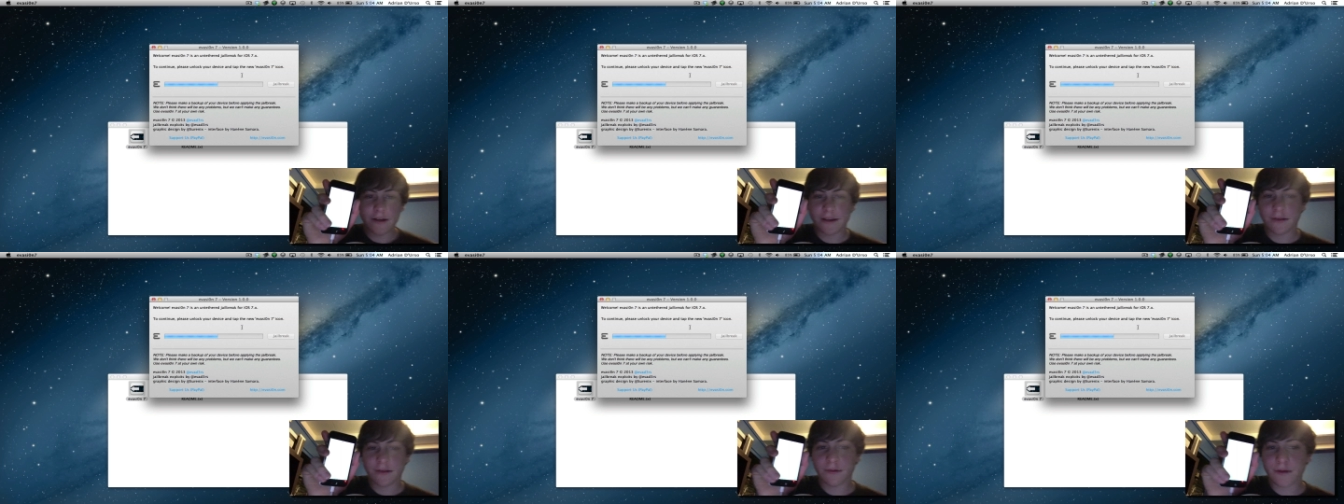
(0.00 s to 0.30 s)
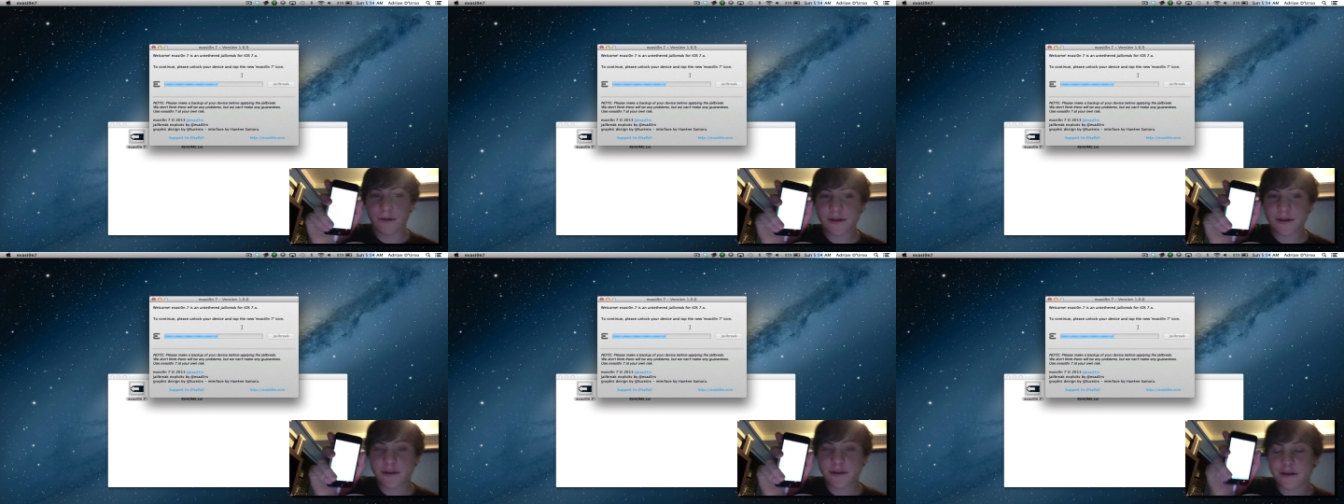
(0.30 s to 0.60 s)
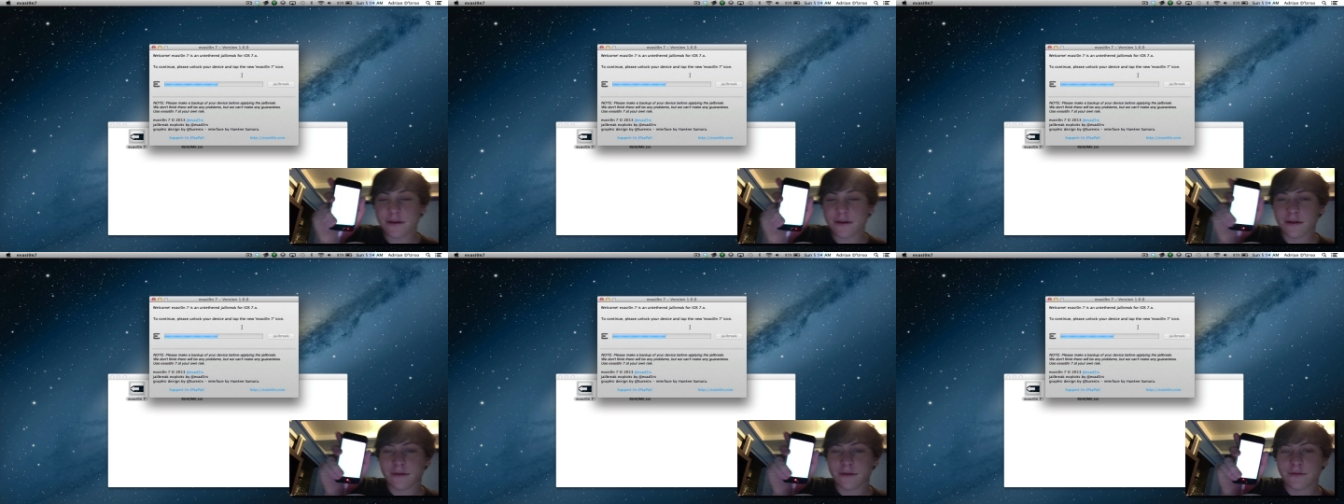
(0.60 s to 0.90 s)
so once
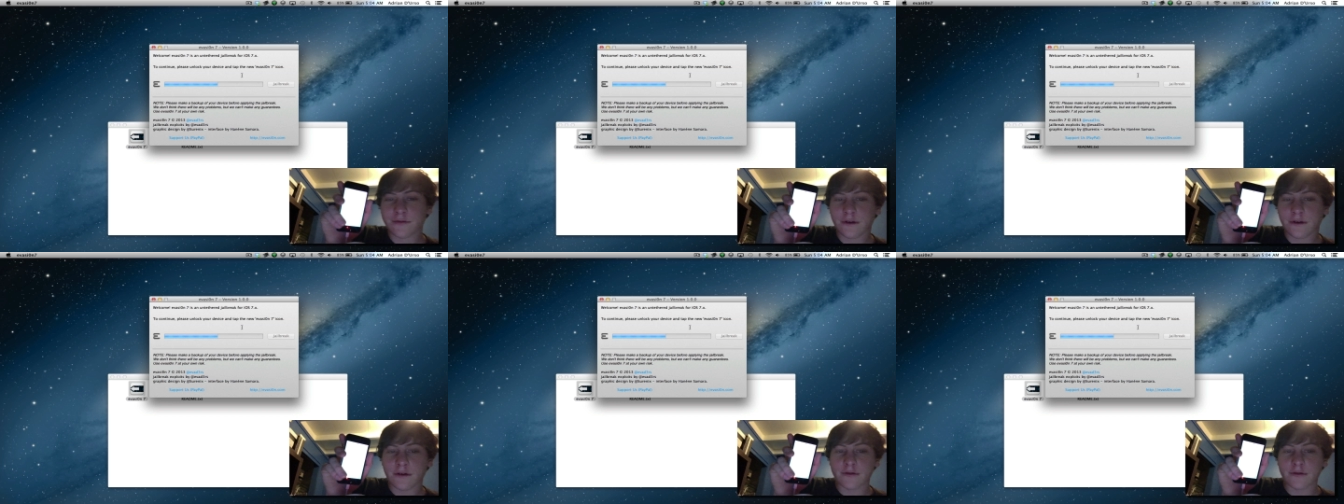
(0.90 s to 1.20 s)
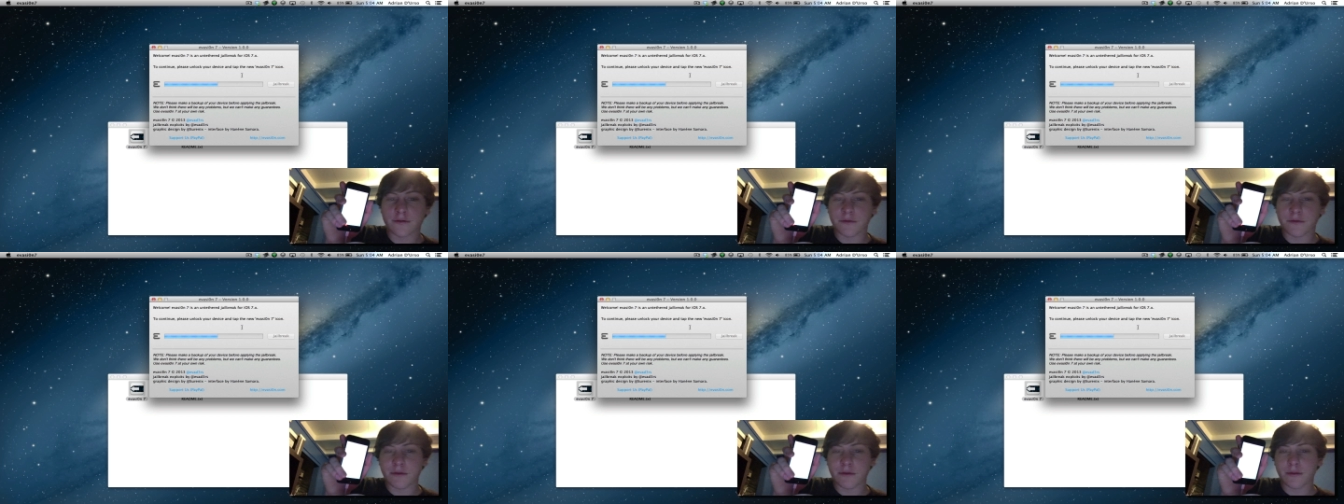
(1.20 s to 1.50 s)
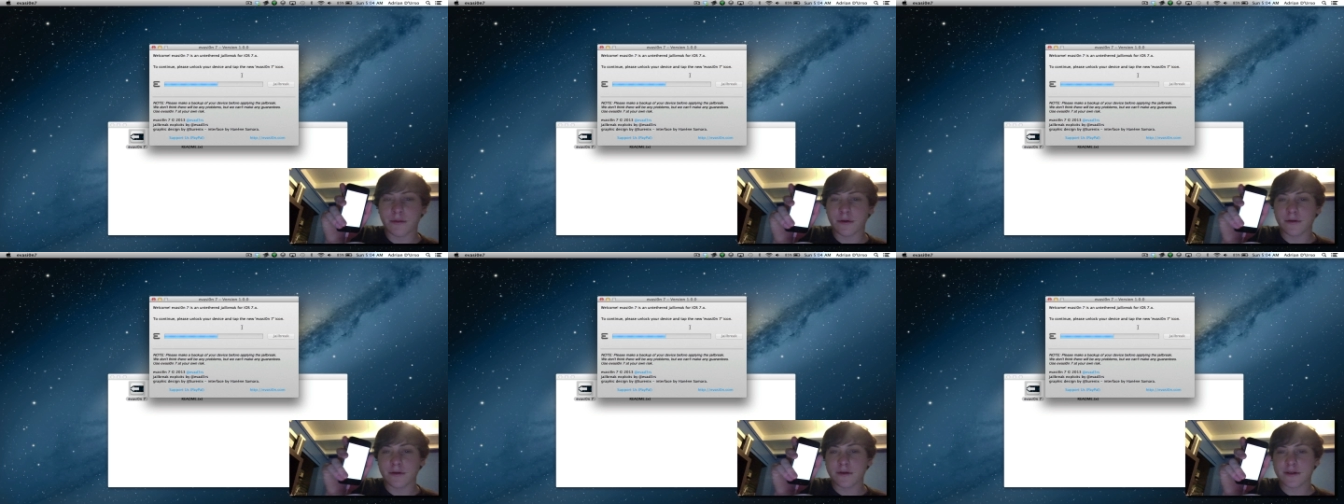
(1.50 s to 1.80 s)
your phone
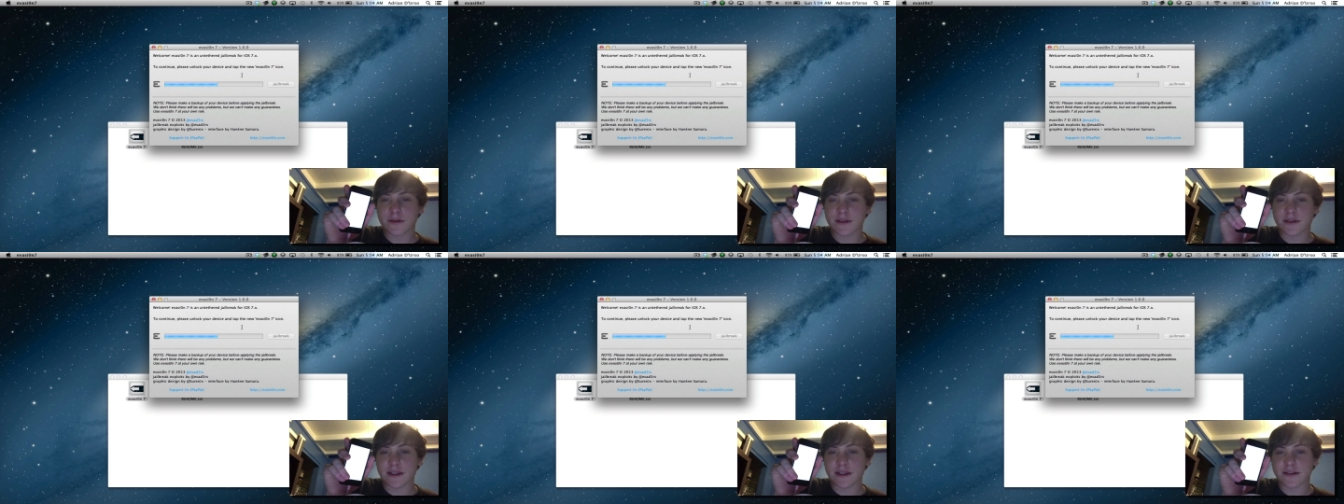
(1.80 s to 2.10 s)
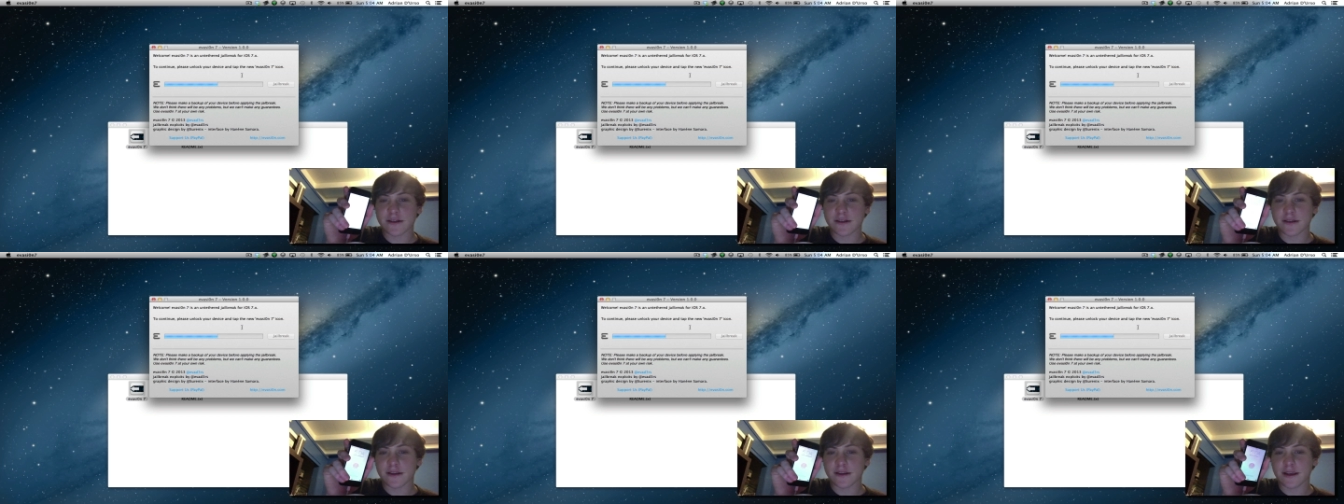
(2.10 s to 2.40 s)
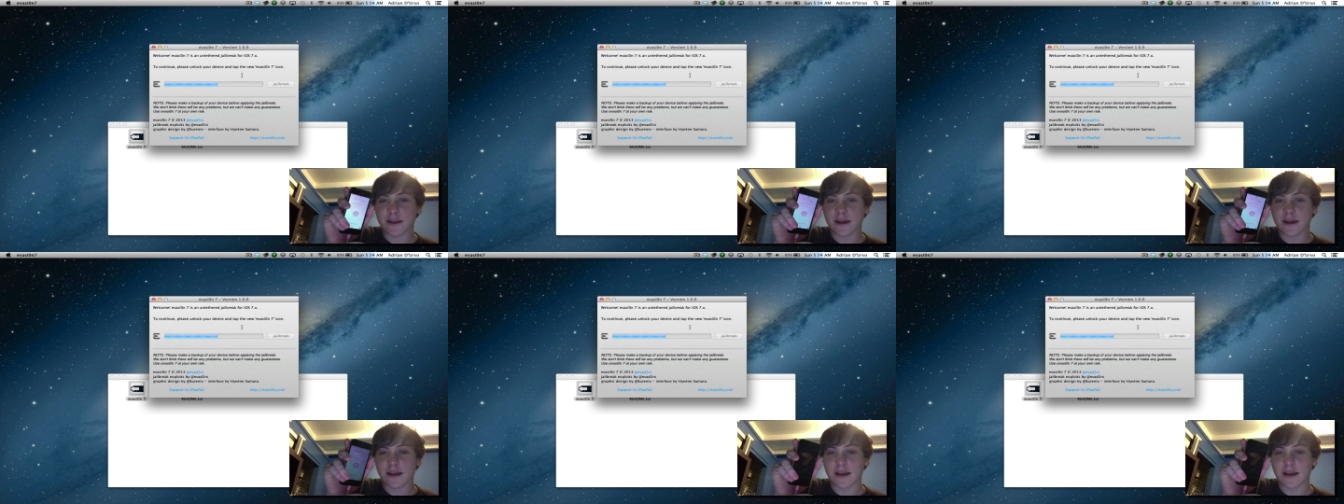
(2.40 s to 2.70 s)
reboots, it should
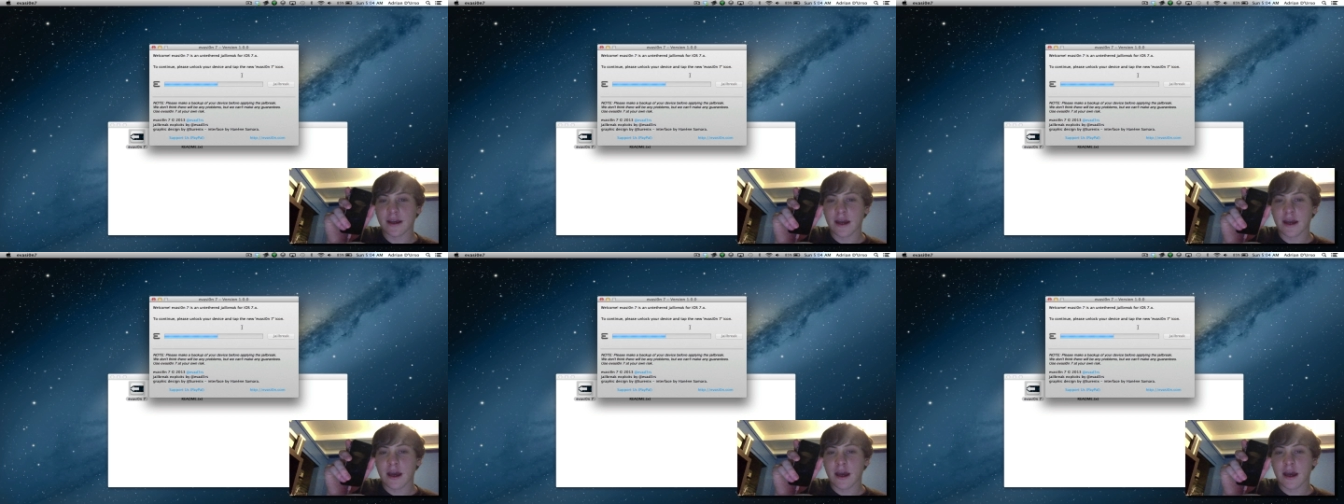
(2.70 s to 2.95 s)
say,